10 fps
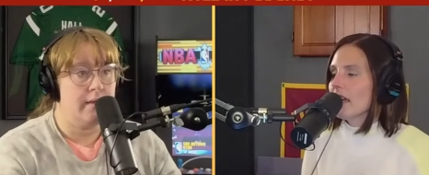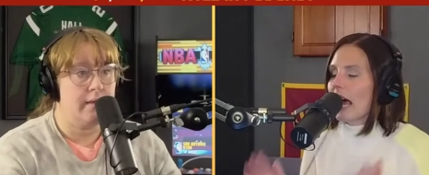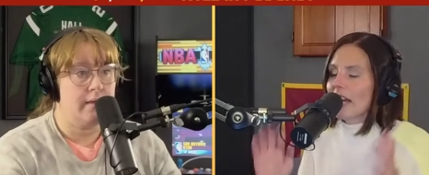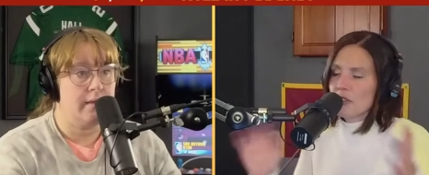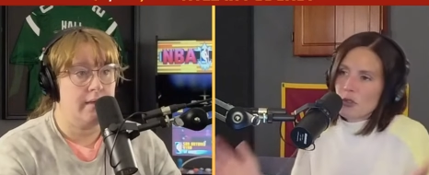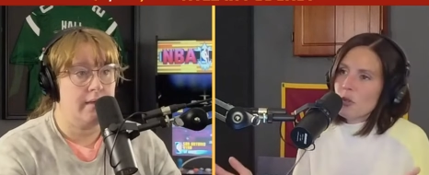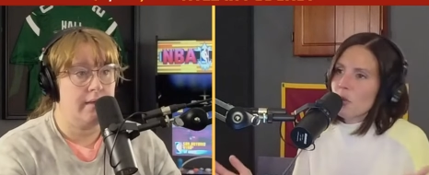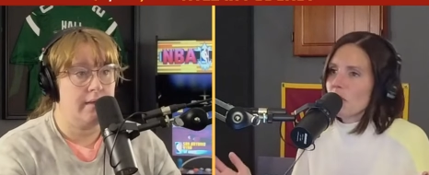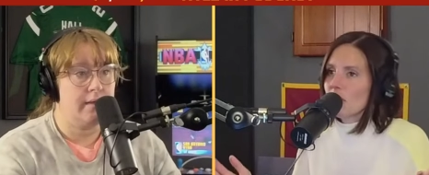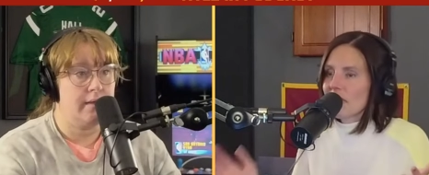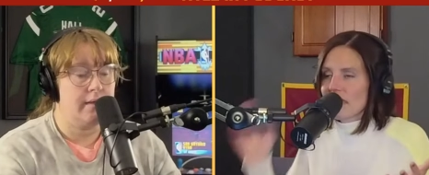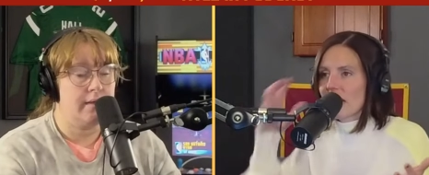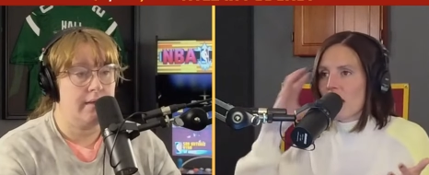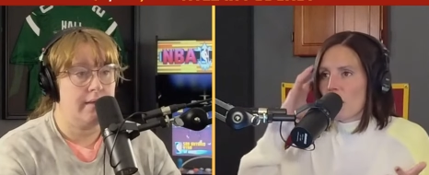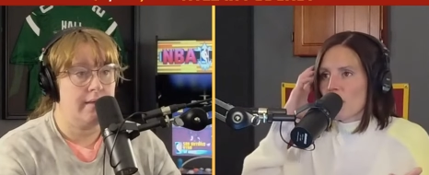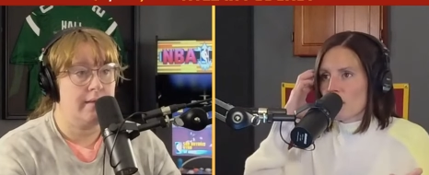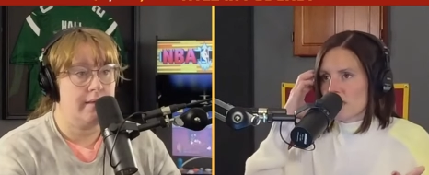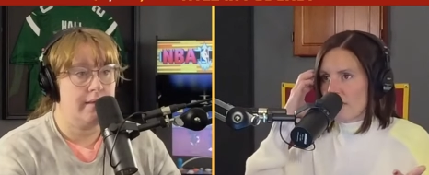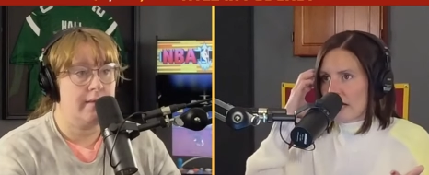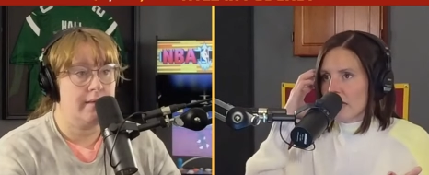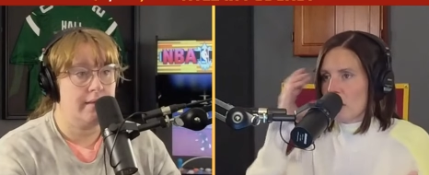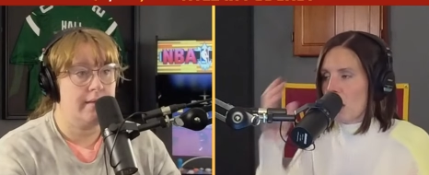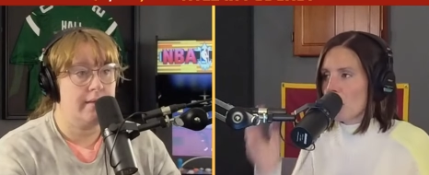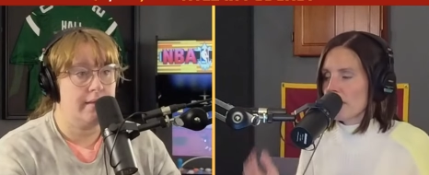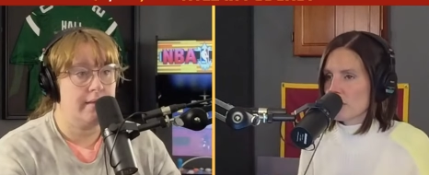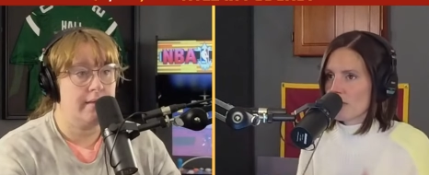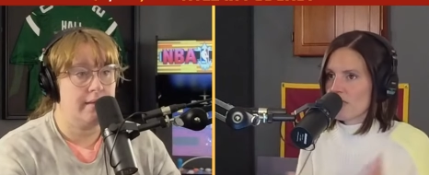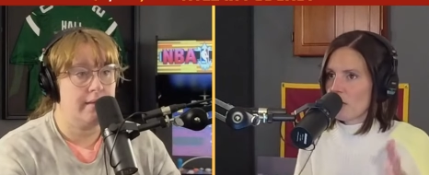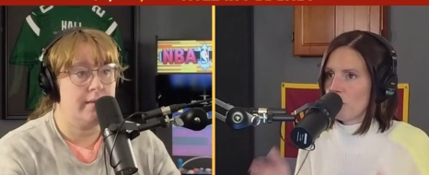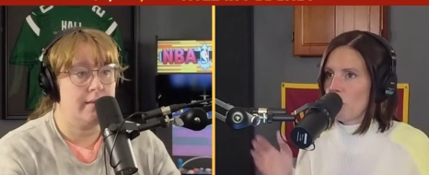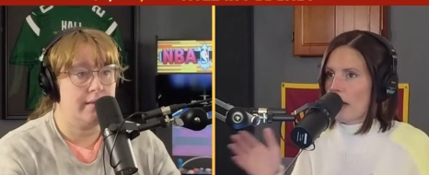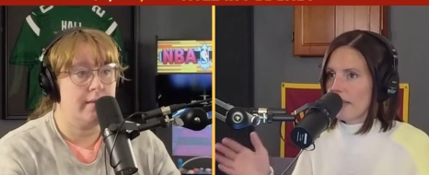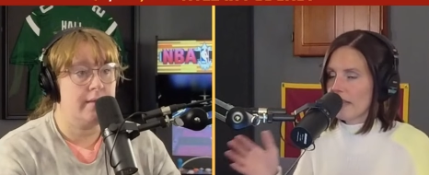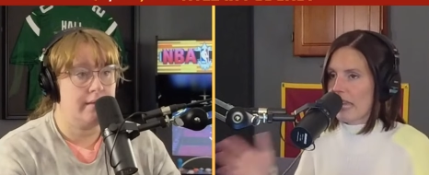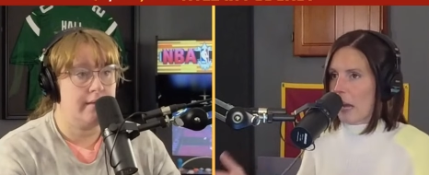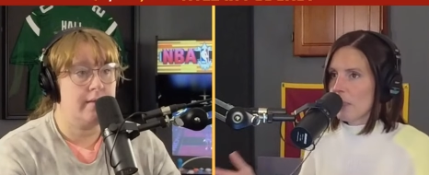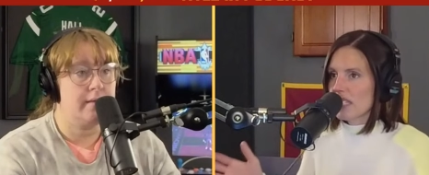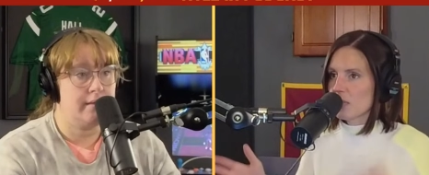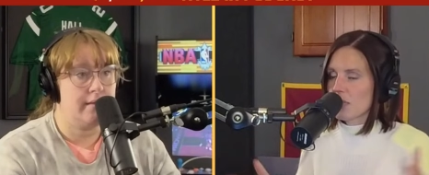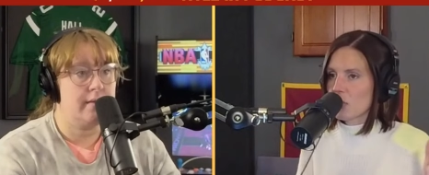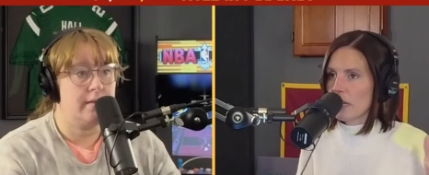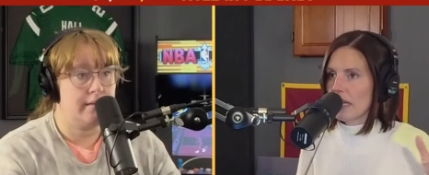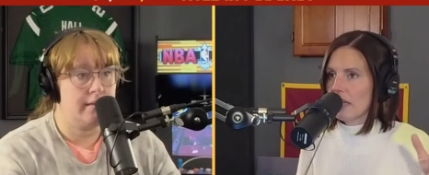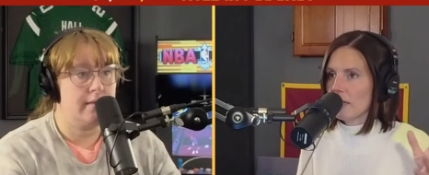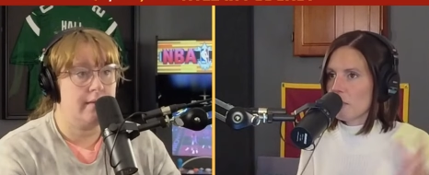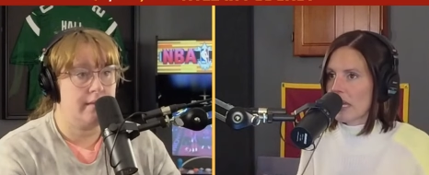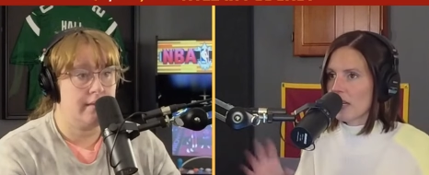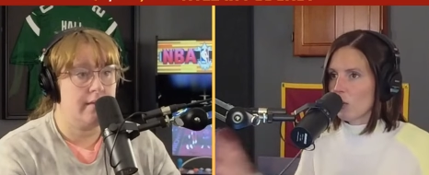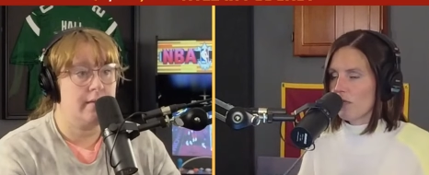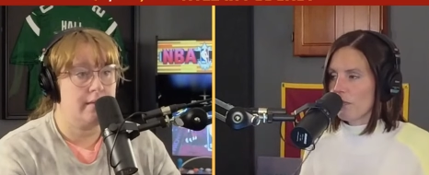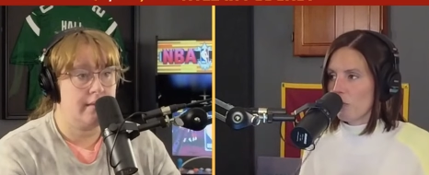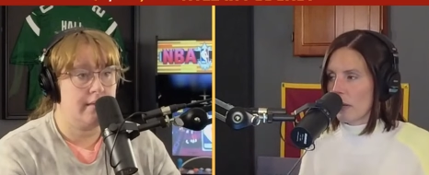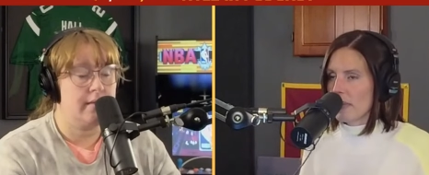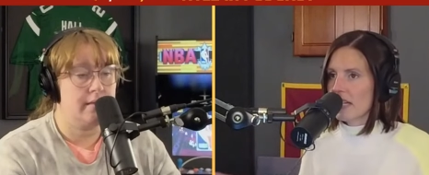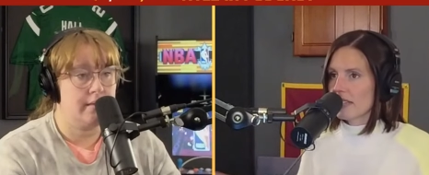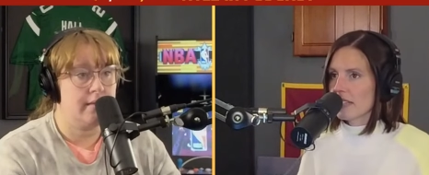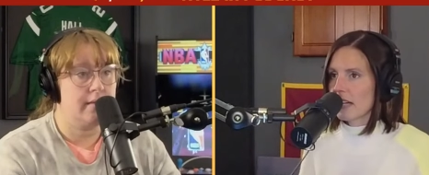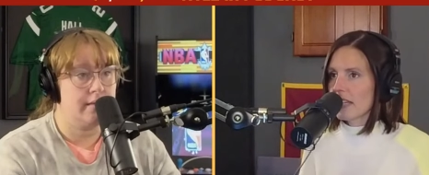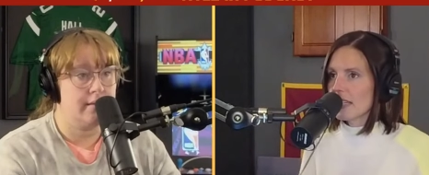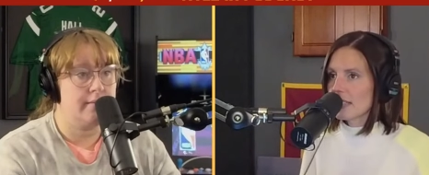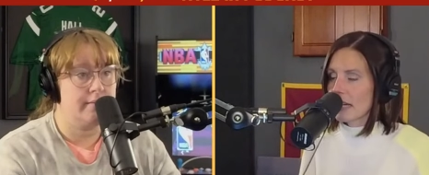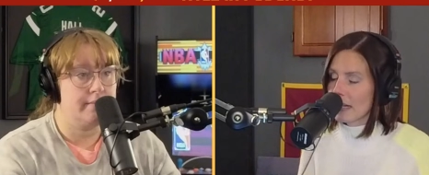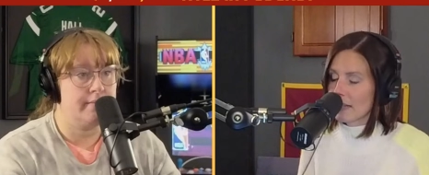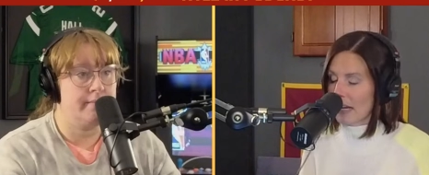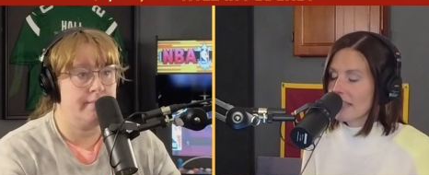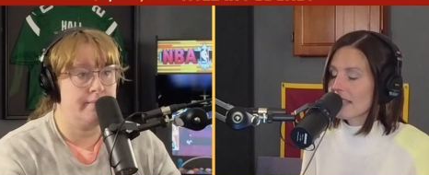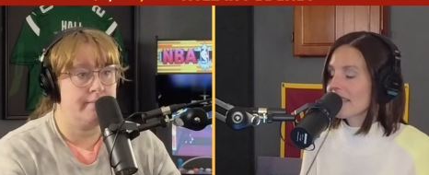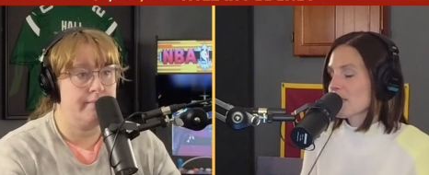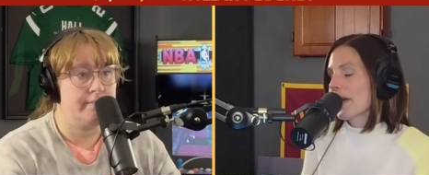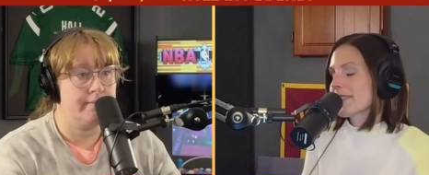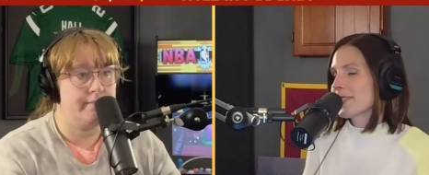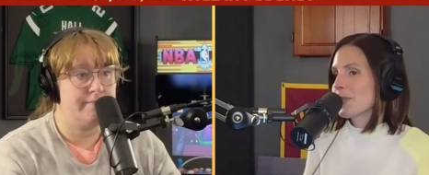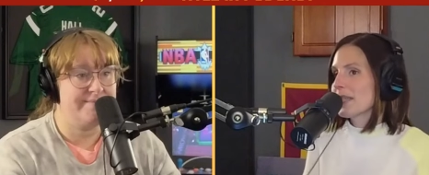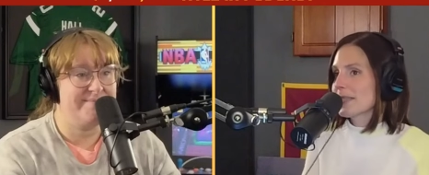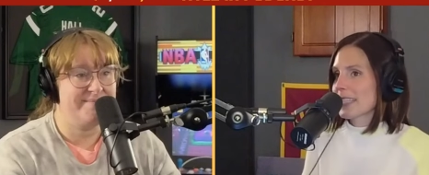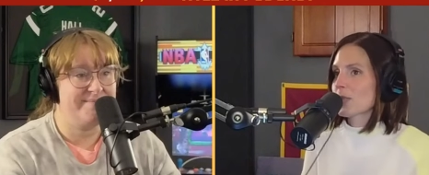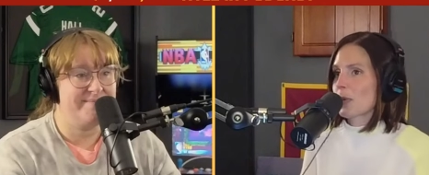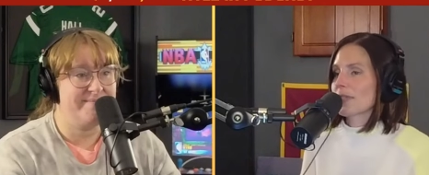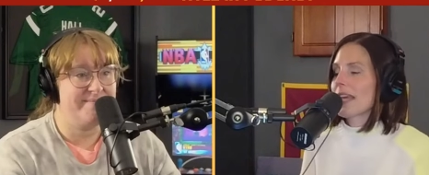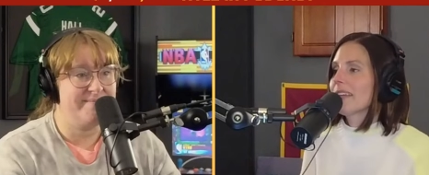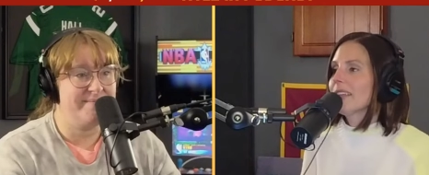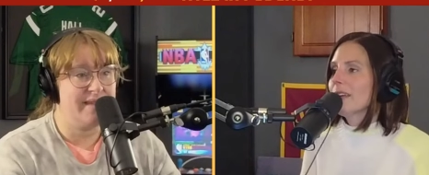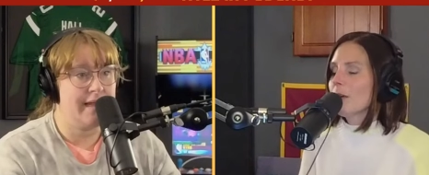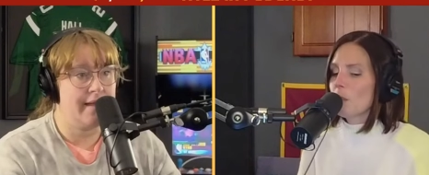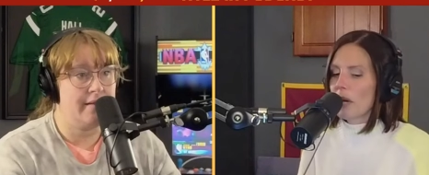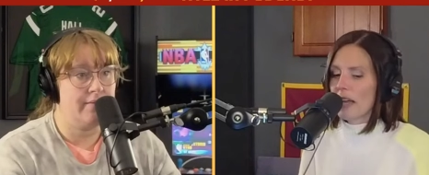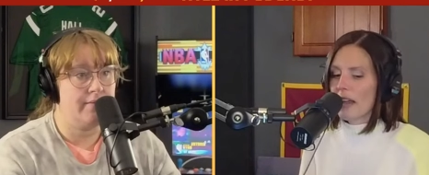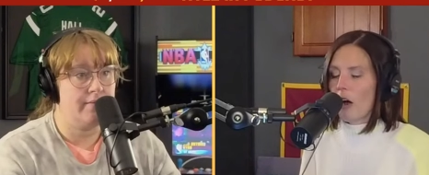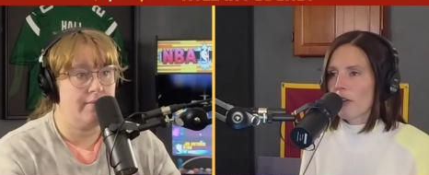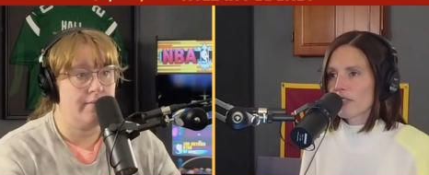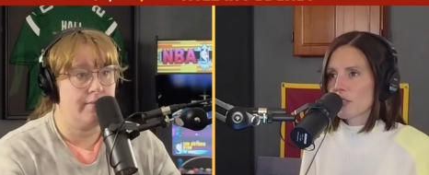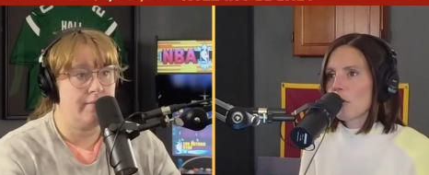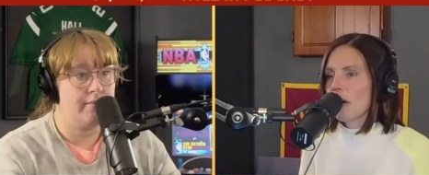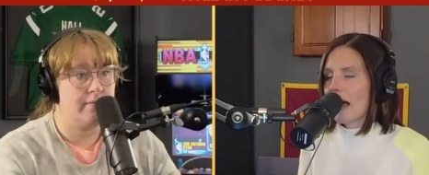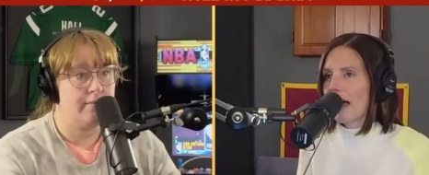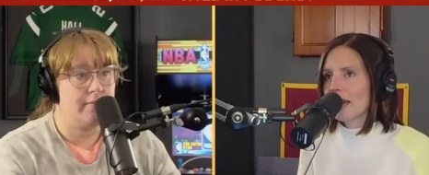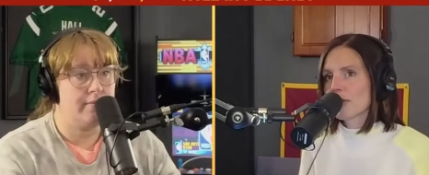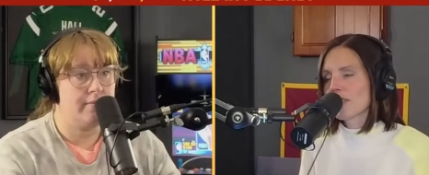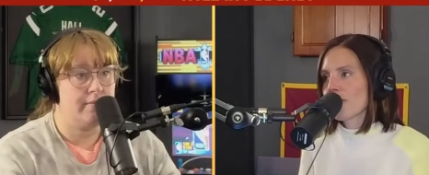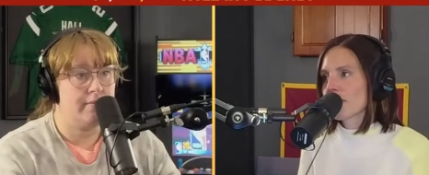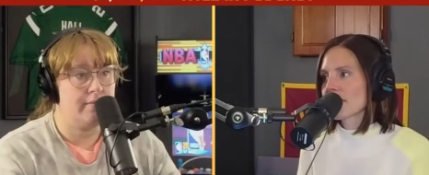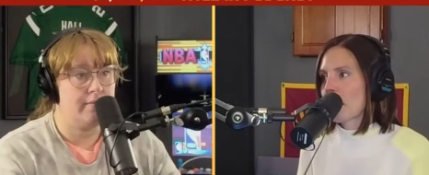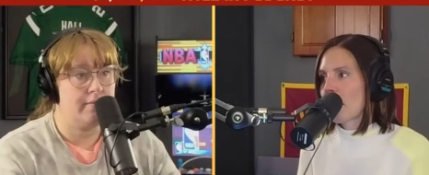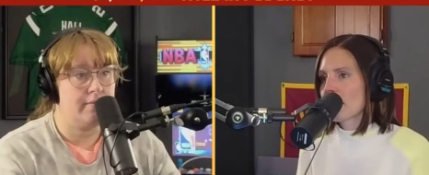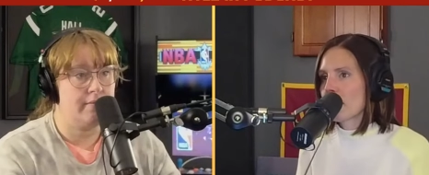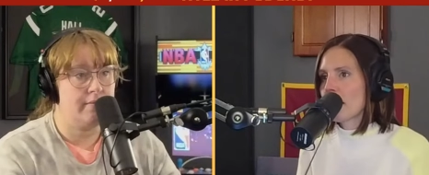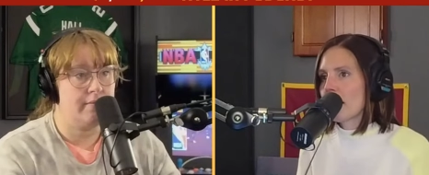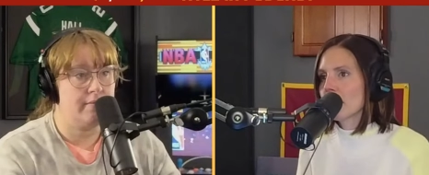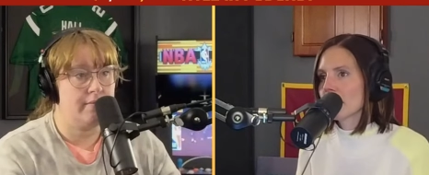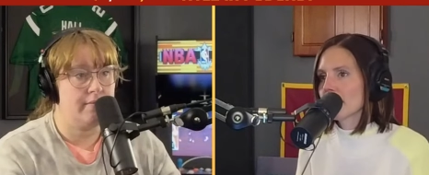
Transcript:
Speaker 1: I knew that that number was very low in terms of what the gap is between men and women in studies. Mm -hmm. I mm-hmm. didn't expect it to be 6%. Yeah. But also, it was the first time I thought about